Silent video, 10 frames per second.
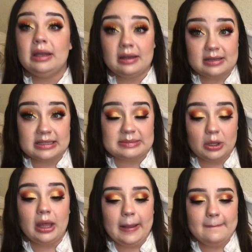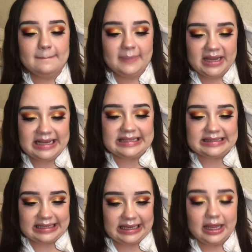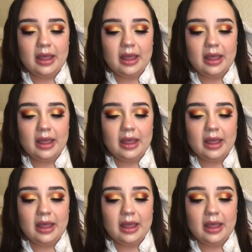and it does smell amazing.